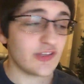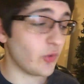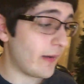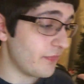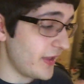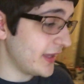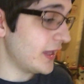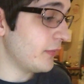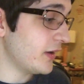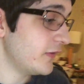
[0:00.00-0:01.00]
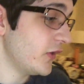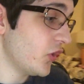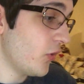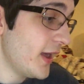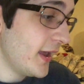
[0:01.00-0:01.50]
So what I'm thinking I'm going to
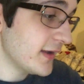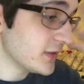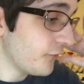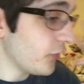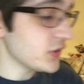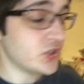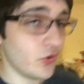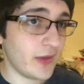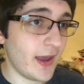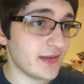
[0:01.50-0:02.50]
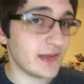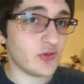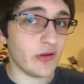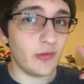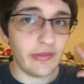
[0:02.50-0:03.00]
do is the first showcase is
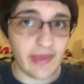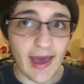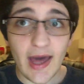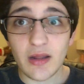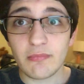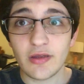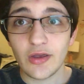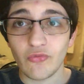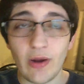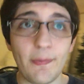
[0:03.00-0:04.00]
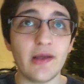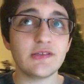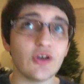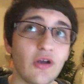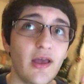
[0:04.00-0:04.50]
going to be the Atom, Rip
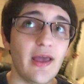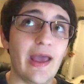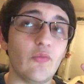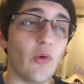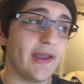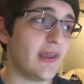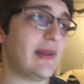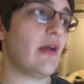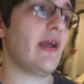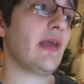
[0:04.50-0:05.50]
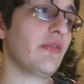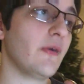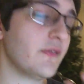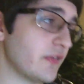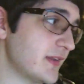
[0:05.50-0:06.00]
Hunter, and White Canary.
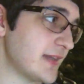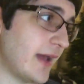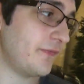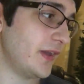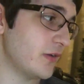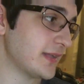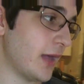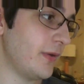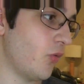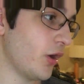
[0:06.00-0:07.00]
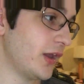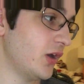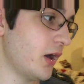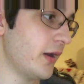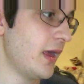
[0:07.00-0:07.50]
Those are the side figures I'll be working
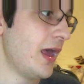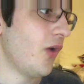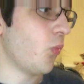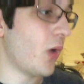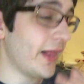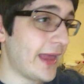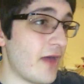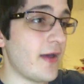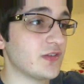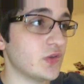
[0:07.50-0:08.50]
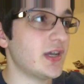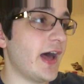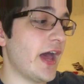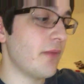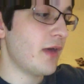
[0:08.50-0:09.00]
on while I have extra
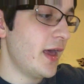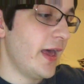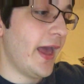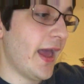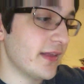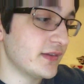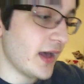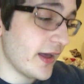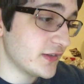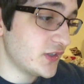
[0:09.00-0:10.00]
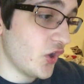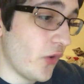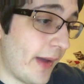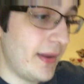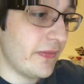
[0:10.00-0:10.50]
time. And uh,
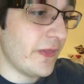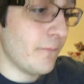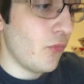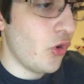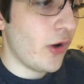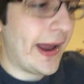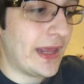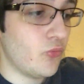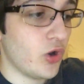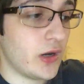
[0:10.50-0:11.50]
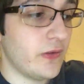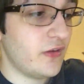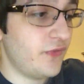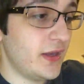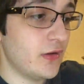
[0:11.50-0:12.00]
so, I mean, the more I can work on
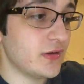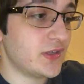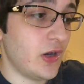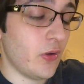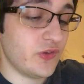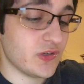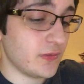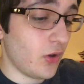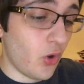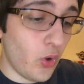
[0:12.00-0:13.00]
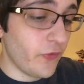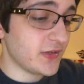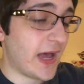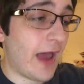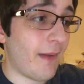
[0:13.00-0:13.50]
those figures, you know, just over
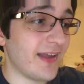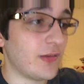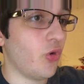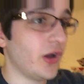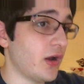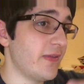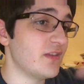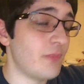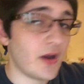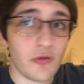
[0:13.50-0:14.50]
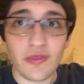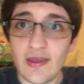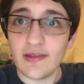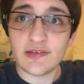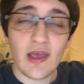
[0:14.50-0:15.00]
time as I'm working on these bigger
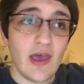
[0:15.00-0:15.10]
things,